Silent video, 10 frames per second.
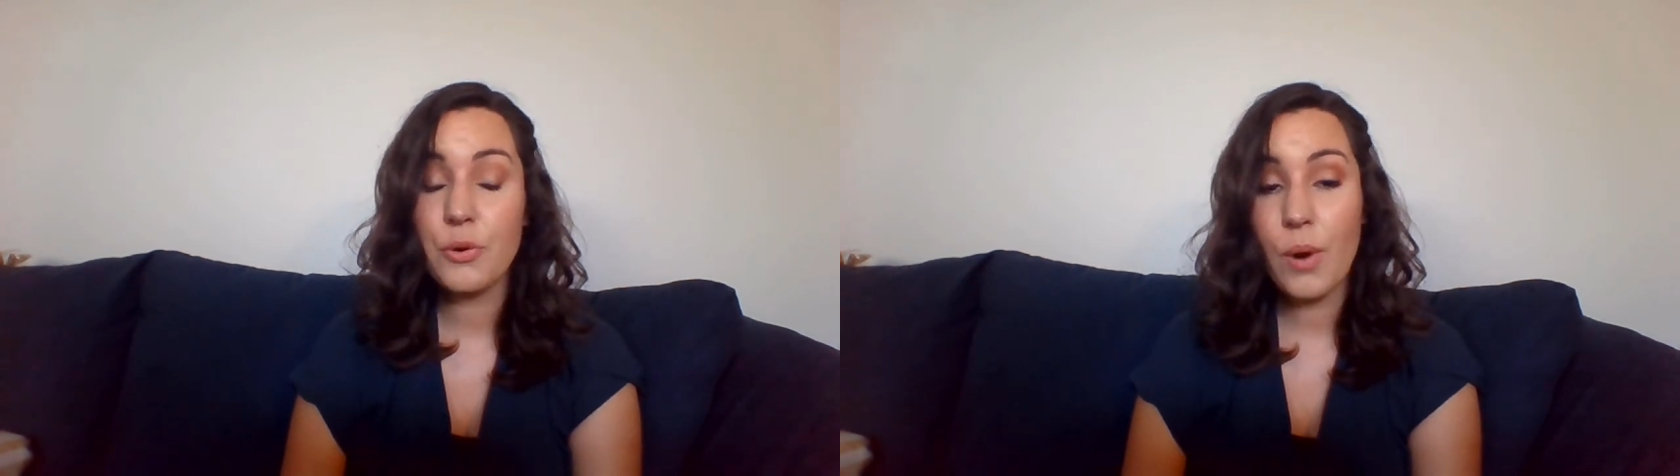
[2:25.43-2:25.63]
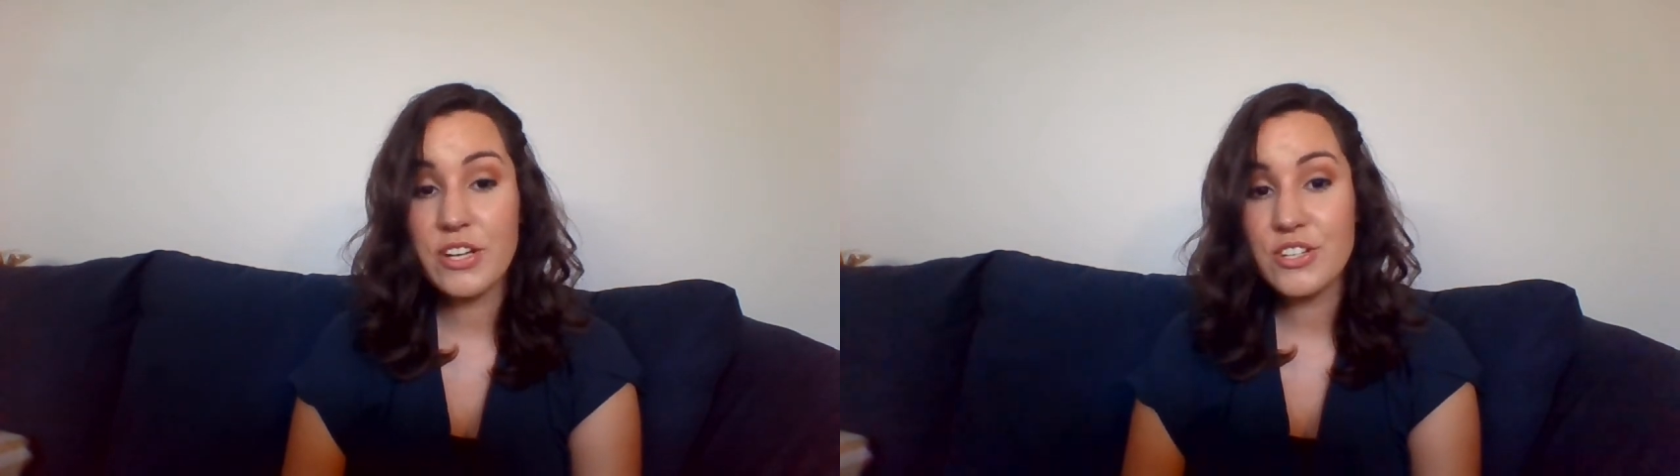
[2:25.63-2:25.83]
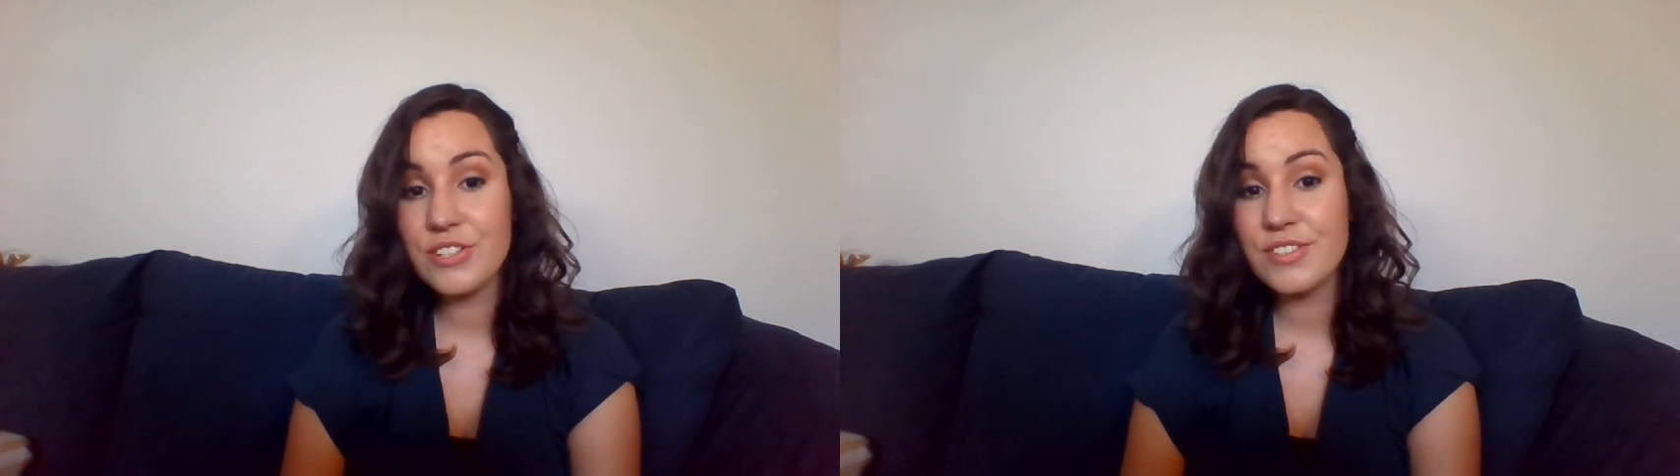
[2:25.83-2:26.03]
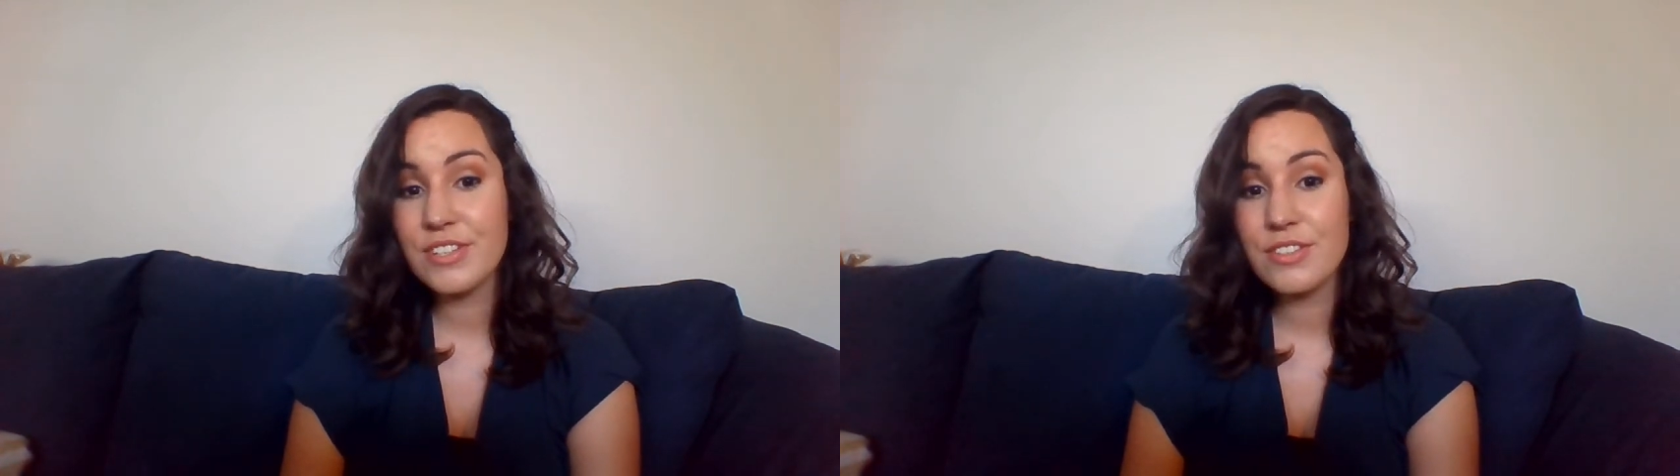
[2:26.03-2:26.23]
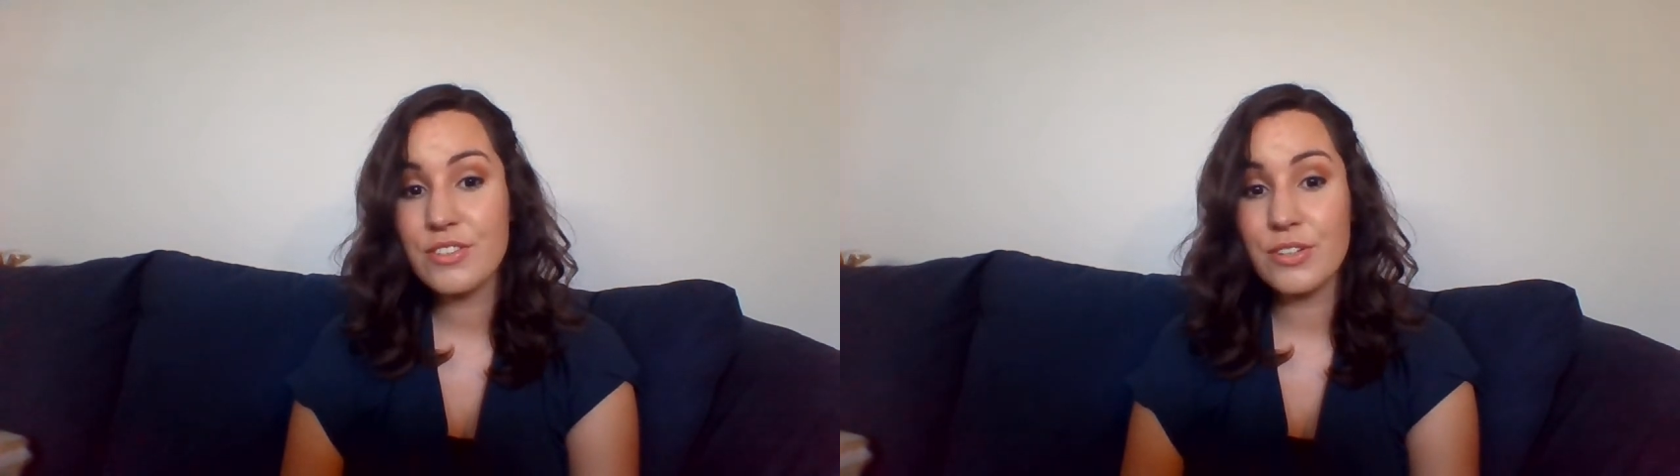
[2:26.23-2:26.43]
questions,
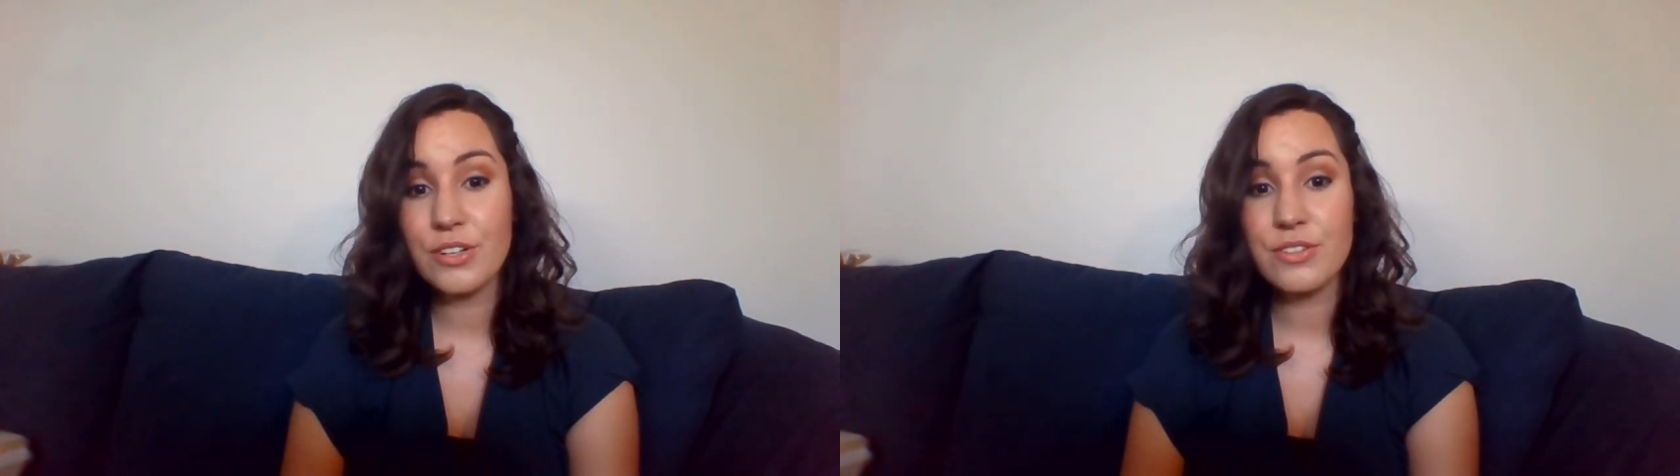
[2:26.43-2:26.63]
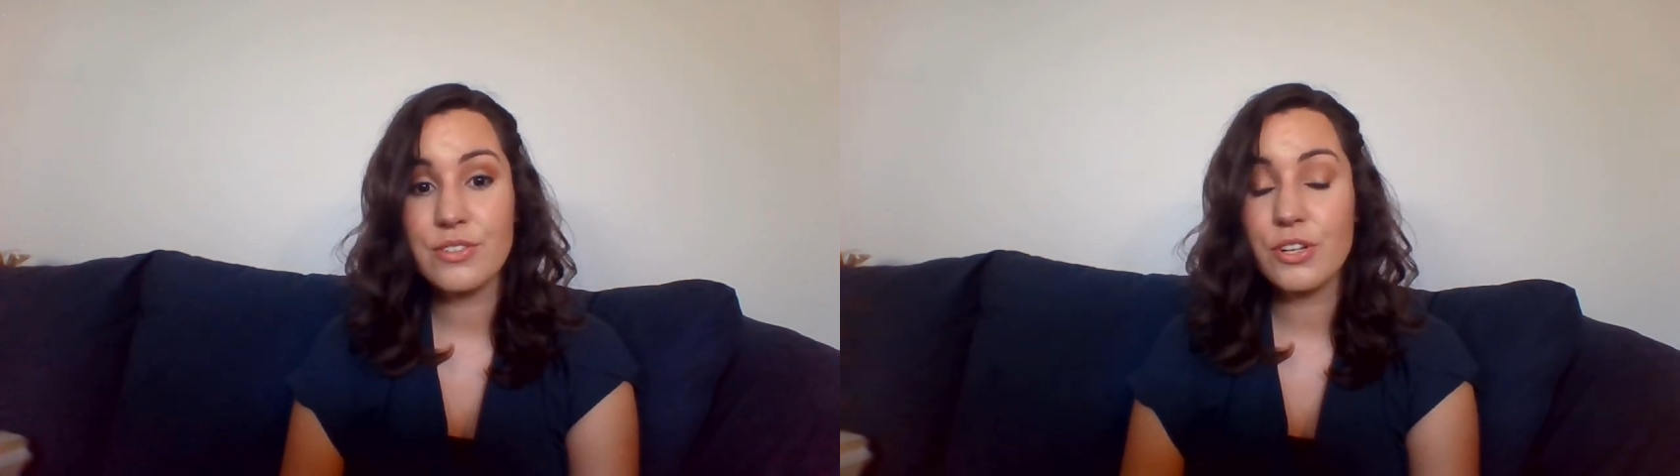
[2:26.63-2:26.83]
concerns,